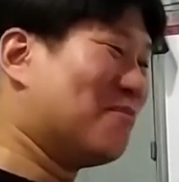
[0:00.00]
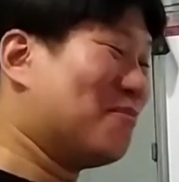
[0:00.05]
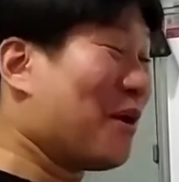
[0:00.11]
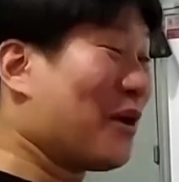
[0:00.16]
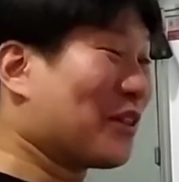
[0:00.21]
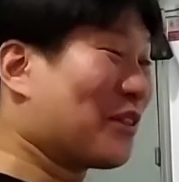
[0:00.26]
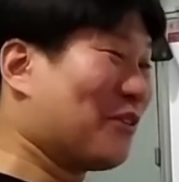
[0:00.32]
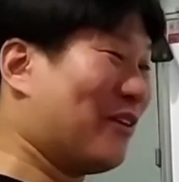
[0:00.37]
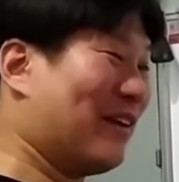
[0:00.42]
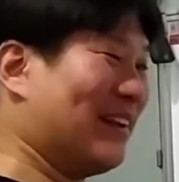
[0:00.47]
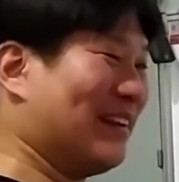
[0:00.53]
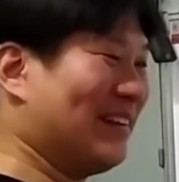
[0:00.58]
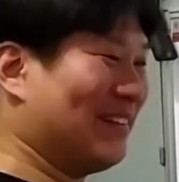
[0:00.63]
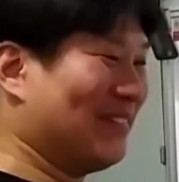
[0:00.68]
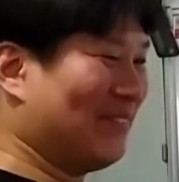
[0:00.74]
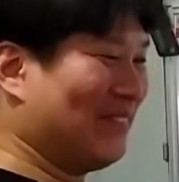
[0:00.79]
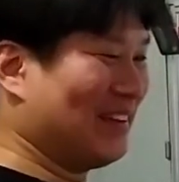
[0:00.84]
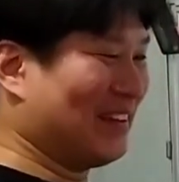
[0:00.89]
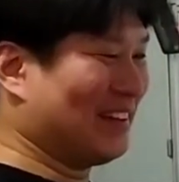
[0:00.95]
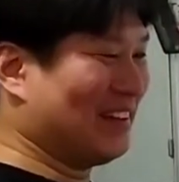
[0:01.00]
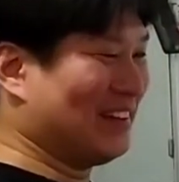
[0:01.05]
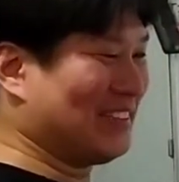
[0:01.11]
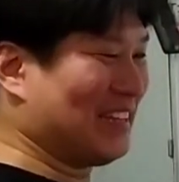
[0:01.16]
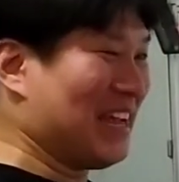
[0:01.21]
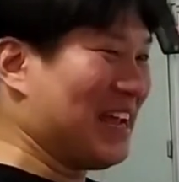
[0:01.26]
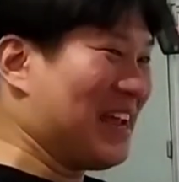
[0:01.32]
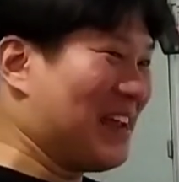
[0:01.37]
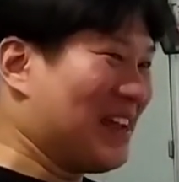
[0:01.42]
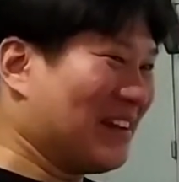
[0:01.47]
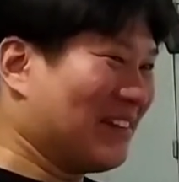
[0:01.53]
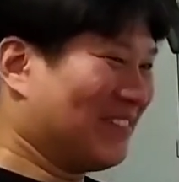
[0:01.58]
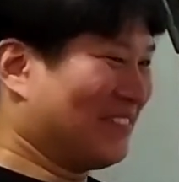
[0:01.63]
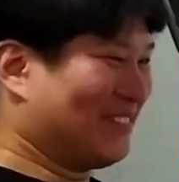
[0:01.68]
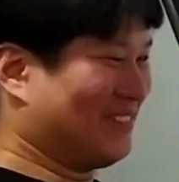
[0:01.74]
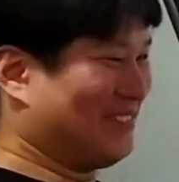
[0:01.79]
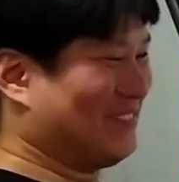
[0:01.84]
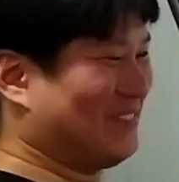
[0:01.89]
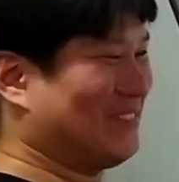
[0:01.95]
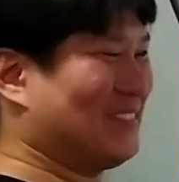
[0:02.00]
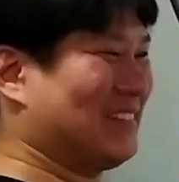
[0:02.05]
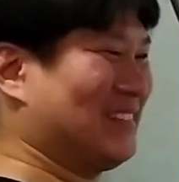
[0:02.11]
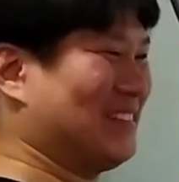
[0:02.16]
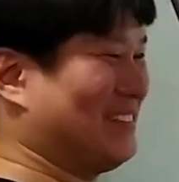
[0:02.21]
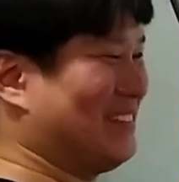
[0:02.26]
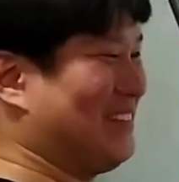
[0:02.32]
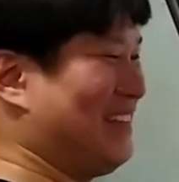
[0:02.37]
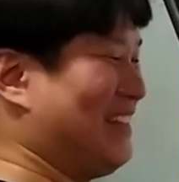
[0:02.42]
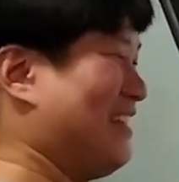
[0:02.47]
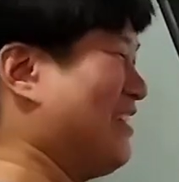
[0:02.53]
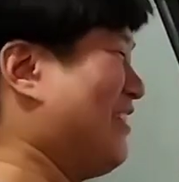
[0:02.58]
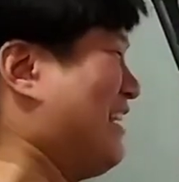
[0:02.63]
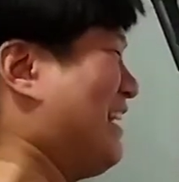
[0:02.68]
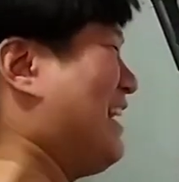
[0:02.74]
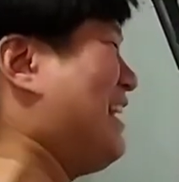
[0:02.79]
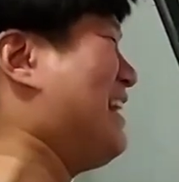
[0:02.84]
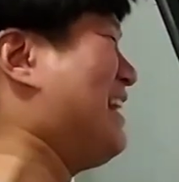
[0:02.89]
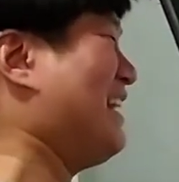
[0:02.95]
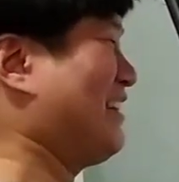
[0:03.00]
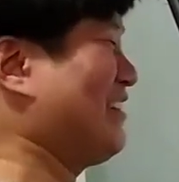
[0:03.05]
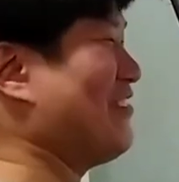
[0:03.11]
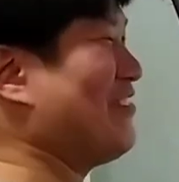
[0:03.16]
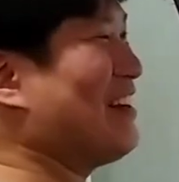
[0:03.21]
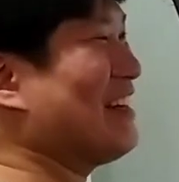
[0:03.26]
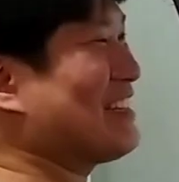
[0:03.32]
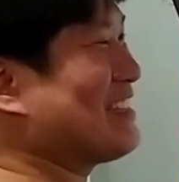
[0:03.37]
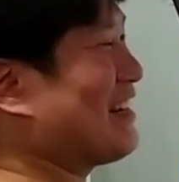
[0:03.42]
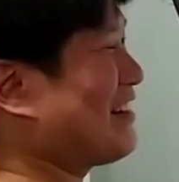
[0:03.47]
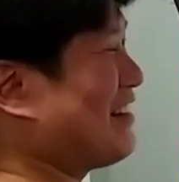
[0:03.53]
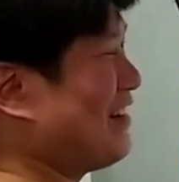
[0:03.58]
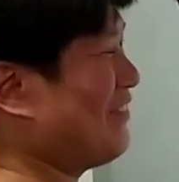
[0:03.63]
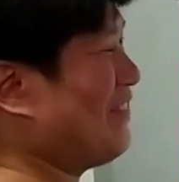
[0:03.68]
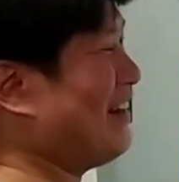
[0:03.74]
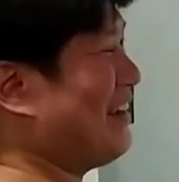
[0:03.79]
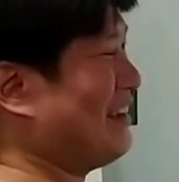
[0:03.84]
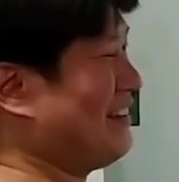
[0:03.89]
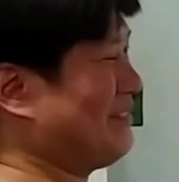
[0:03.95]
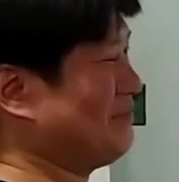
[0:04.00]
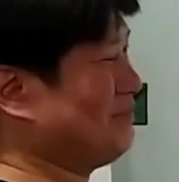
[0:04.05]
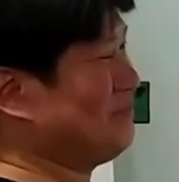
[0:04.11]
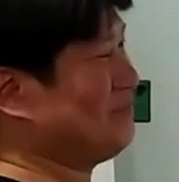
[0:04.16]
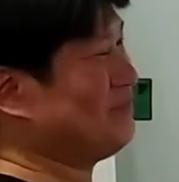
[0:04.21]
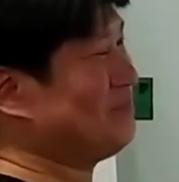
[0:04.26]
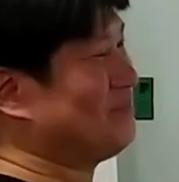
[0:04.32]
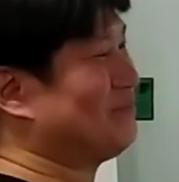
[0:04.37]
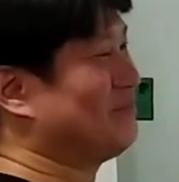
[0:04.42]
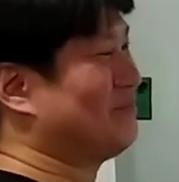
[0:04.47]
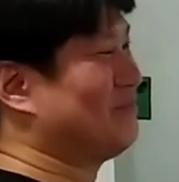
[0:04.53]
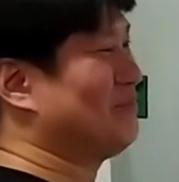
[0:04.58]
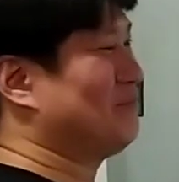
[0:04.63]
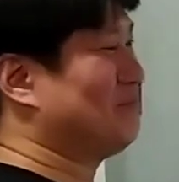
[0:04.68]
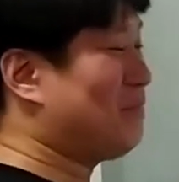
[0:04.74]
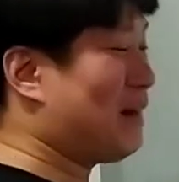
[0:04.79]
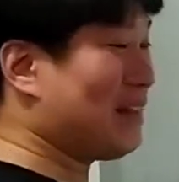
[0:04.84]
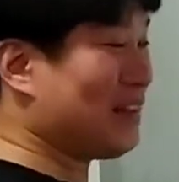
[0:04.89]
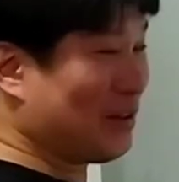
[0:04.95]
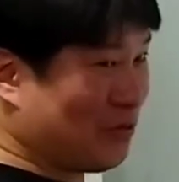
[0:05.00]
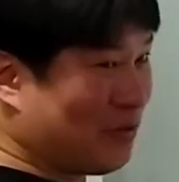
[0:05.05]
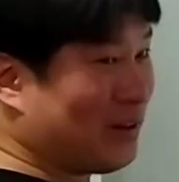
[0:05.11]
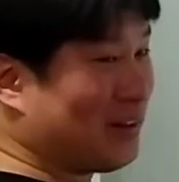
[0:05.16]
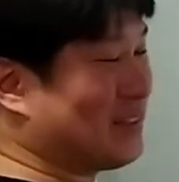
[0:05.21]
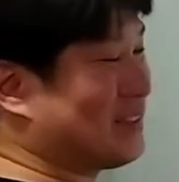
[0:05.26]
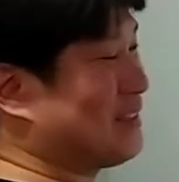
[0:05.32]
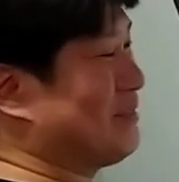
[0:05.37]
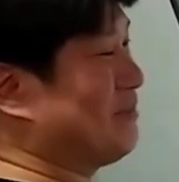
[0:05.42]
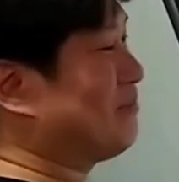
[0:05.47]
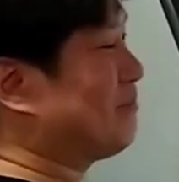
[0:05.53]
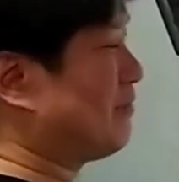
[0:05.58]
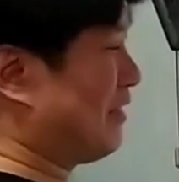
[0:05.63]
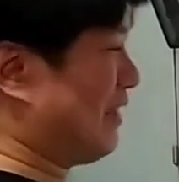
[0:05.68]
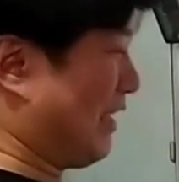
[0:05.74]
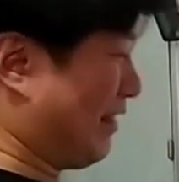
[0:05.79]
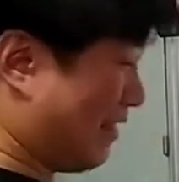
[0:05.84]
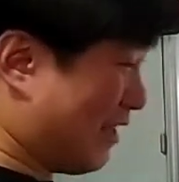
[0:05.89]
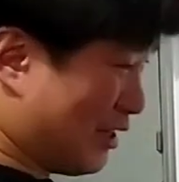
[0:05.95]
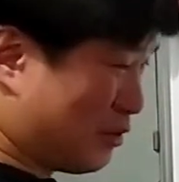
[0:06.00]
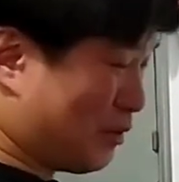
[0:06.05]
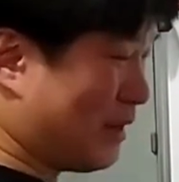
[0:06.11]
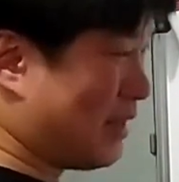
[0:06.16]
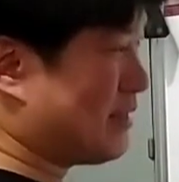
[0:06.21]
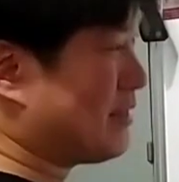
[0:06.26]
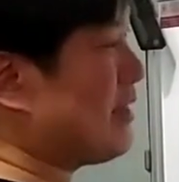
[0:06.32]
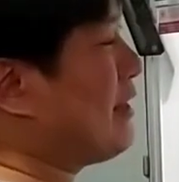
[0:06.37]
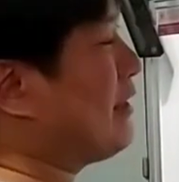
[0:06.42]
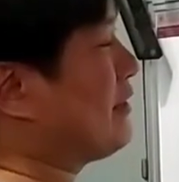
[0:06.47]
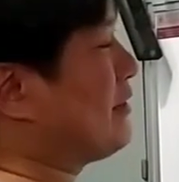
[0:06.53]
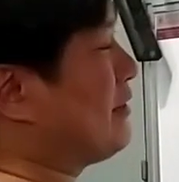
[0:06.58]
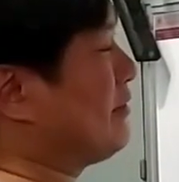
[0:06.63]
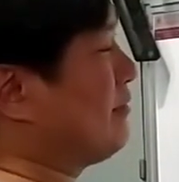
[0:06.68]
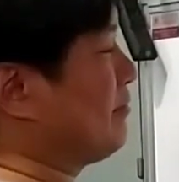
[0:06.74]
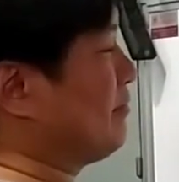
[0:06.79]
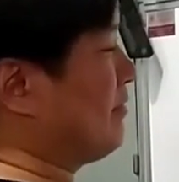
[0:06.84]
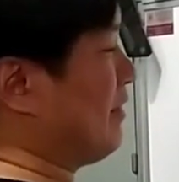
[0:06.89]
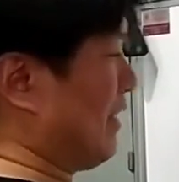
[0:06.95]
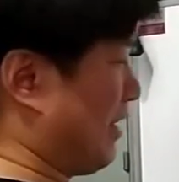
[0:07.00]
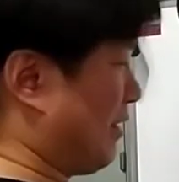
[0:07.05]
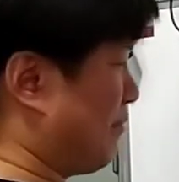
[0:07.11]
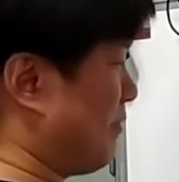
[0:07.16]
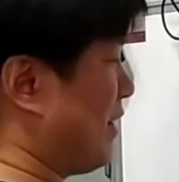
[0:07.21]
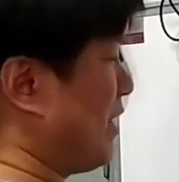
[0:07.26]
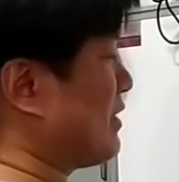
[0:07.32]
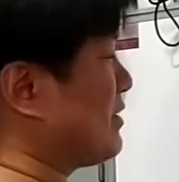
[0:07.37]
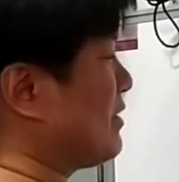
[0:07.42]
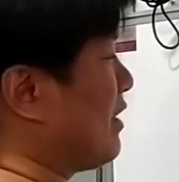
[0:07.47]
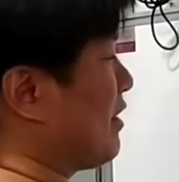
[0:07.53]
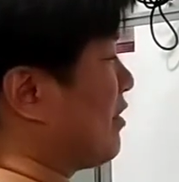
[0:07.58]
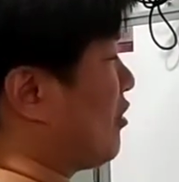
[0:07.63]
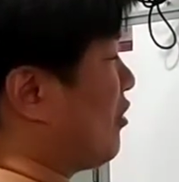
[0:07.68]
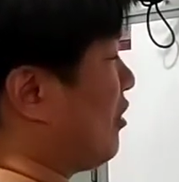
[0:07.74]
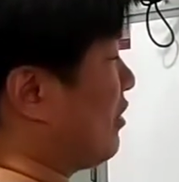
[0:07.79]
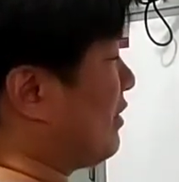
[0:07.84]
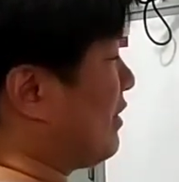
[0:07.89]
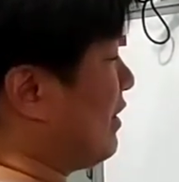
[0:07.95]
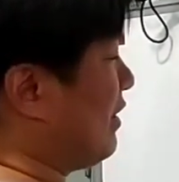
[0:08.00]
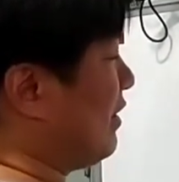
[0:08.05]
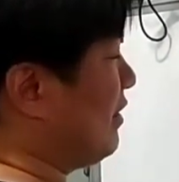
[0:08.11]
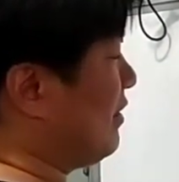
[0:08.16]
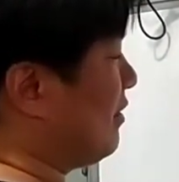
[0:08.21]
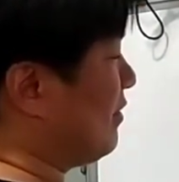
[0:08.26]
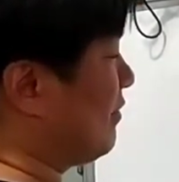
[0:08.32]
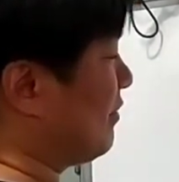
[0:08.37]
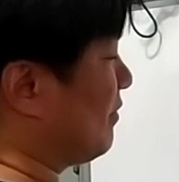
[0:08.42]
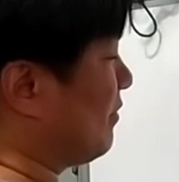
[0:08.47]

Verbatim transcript: bought one because, hey, you're an idiot, you got suckered by it. But it works. It does what it says. It makes the throttle